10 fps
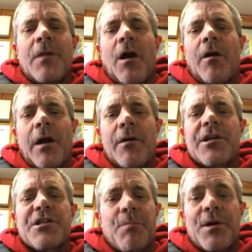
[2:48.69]
our ground
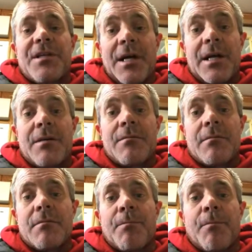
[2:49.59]
gets pretty tight
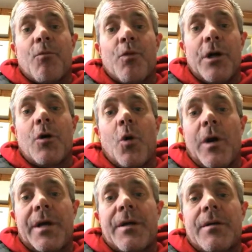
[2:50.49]
real
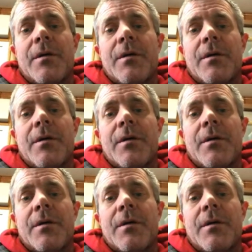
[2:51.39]
quick.